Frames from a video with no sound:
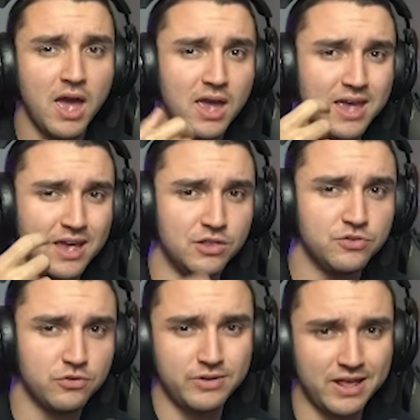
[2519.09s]
a
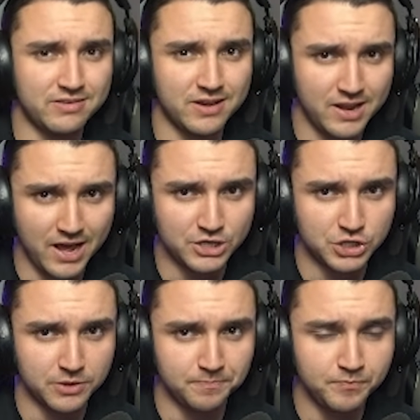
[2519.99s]
internet
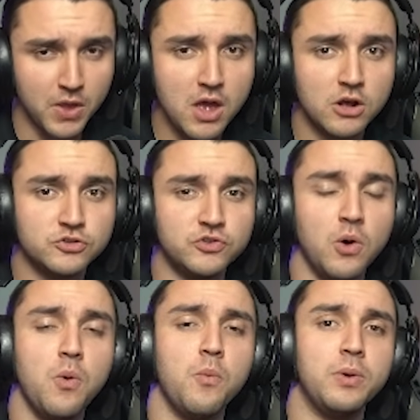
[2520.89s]
connection.
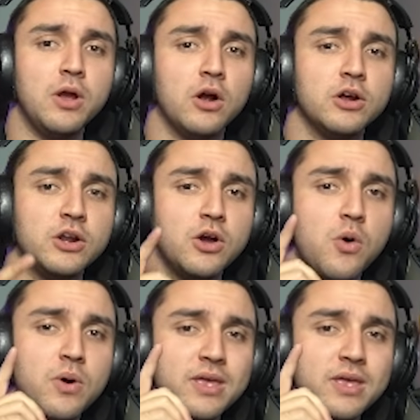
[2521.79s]
So we are gonna go